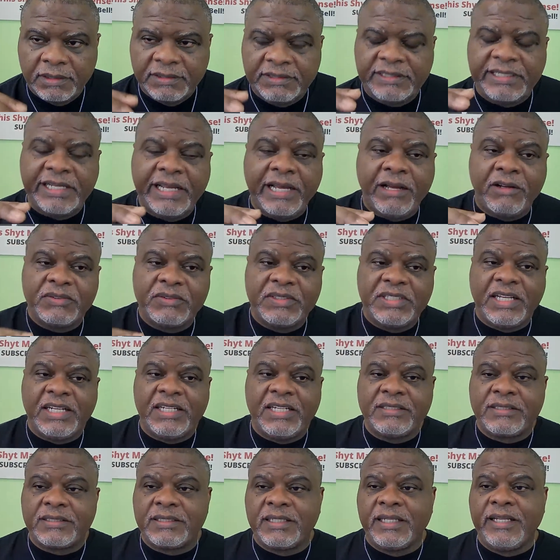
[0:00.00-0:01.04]
Now that
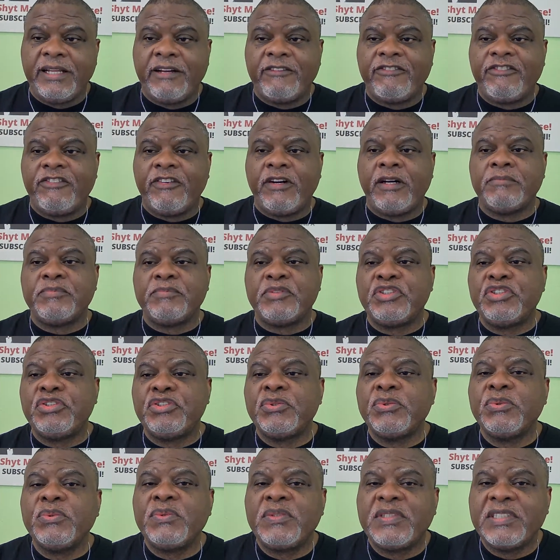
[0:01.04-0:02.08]
it's left up
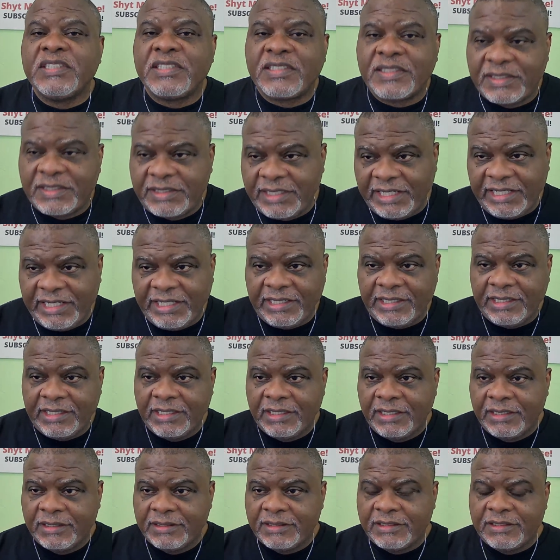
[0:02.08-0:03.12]
to the state,
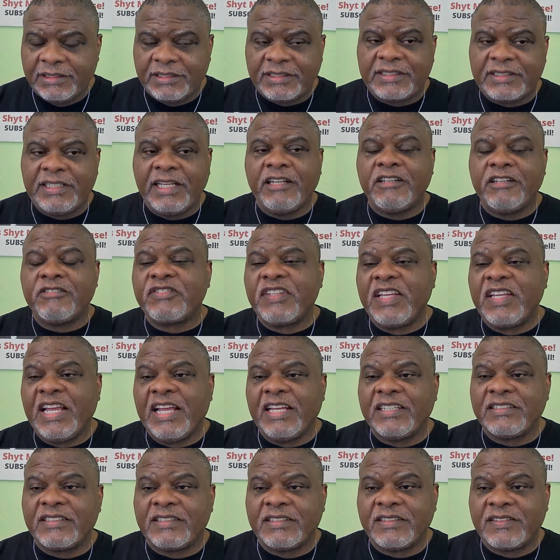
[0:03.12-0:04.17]
the state of
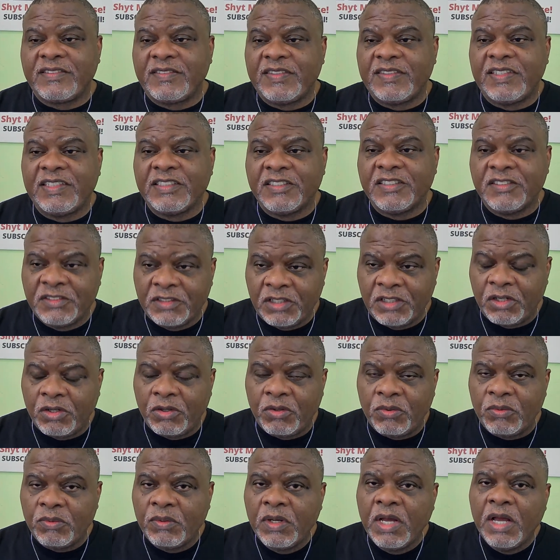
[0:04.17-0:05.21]
Kansas says
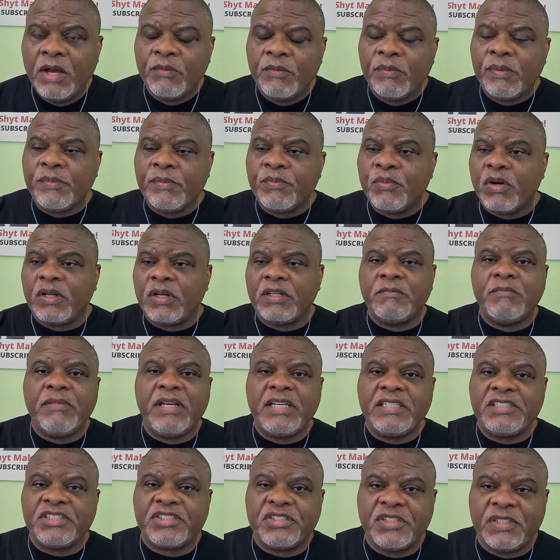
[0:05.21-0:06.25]
no, we want to
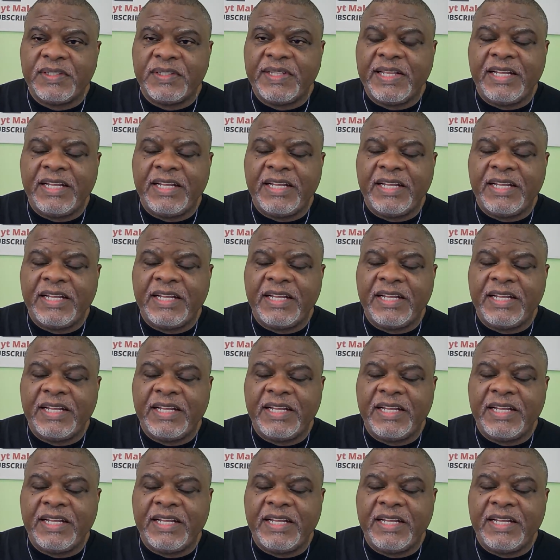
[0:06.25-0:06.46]
make sure